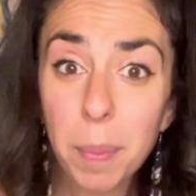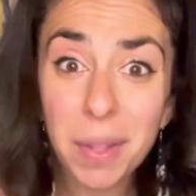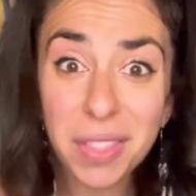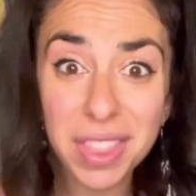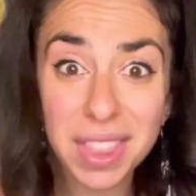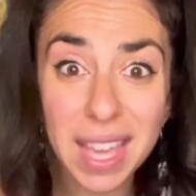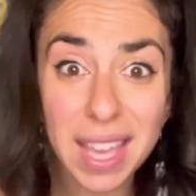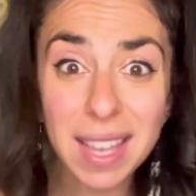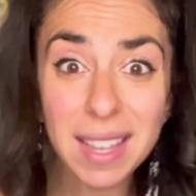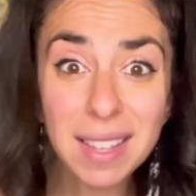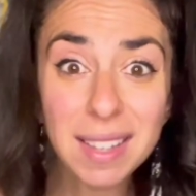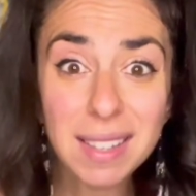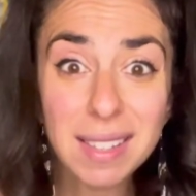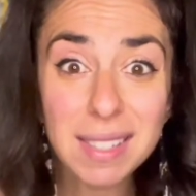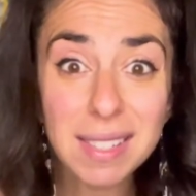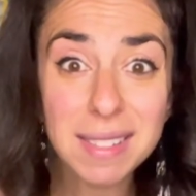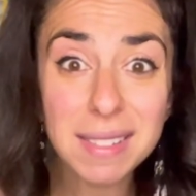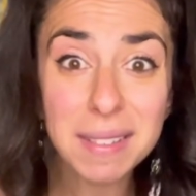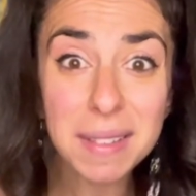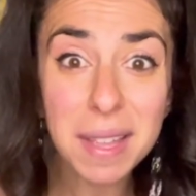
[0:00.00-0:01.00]

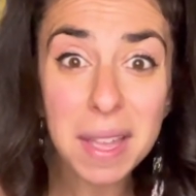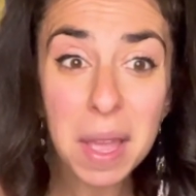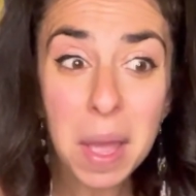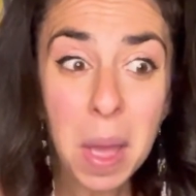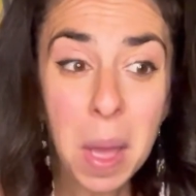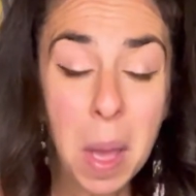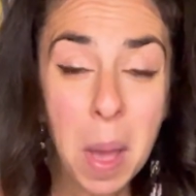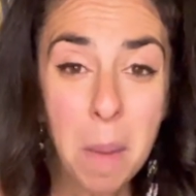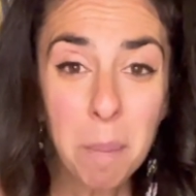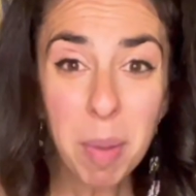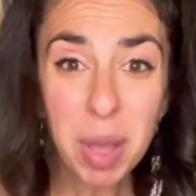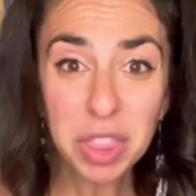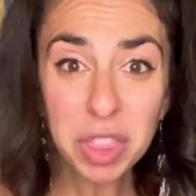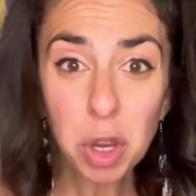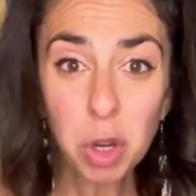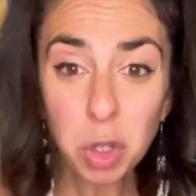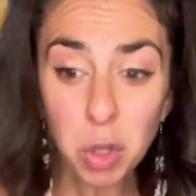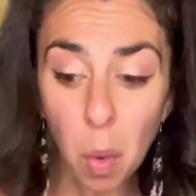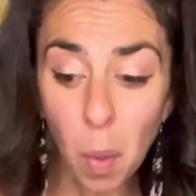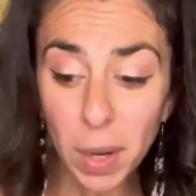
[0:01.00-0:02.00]
things, but
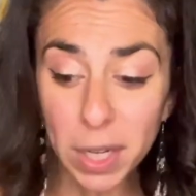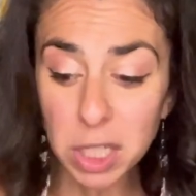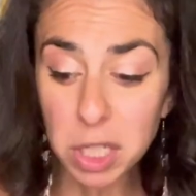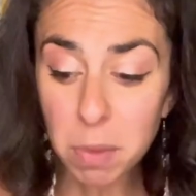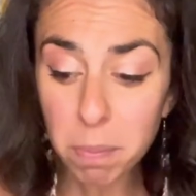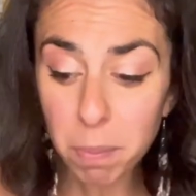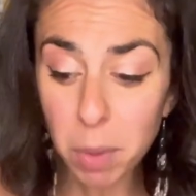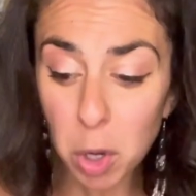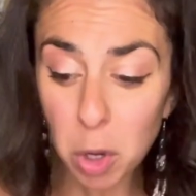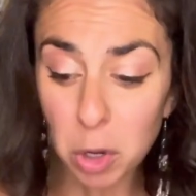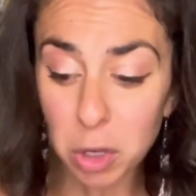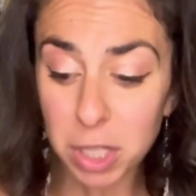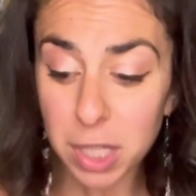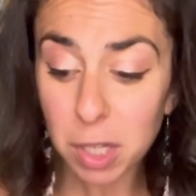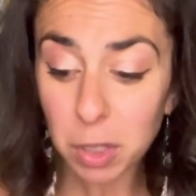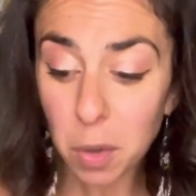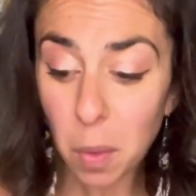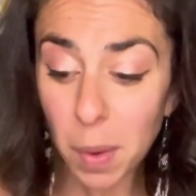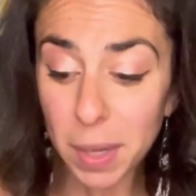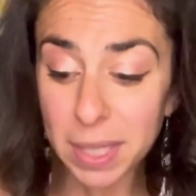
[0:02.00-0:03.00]
they're going to merge. They're
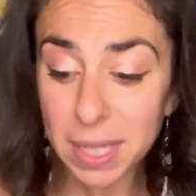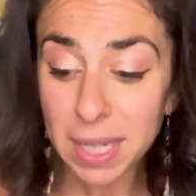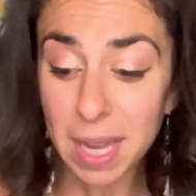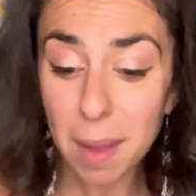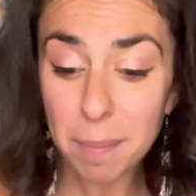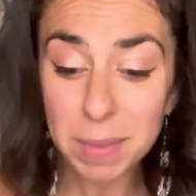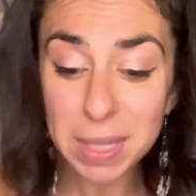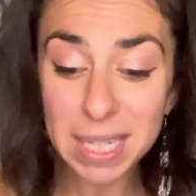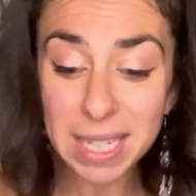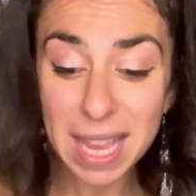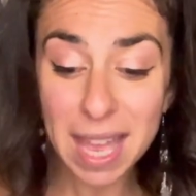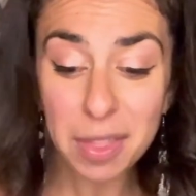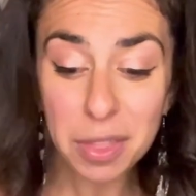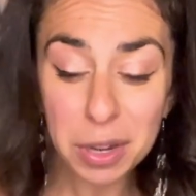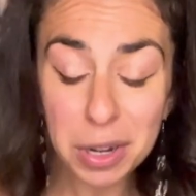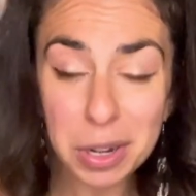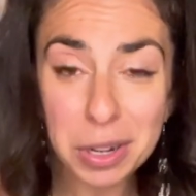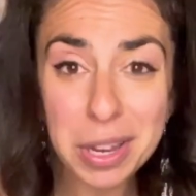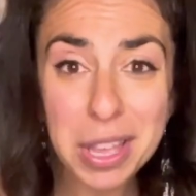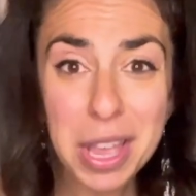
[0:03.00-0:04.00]
going to come
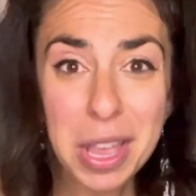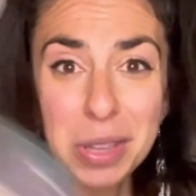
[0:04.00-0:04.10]
together.